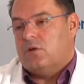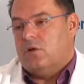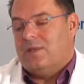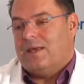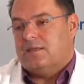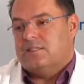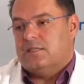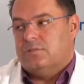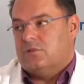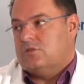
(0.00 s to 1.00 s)
cold-like
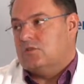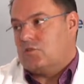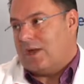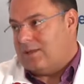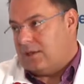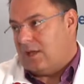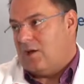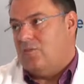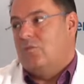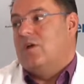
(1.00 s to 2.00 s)
symptoms right
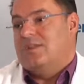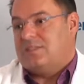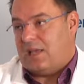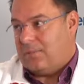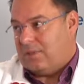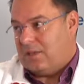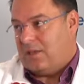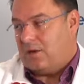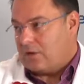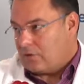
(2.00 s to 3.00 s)
now with what is happening
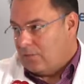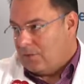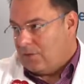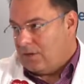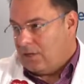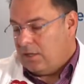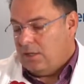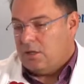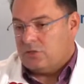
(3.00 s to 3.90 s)
in our community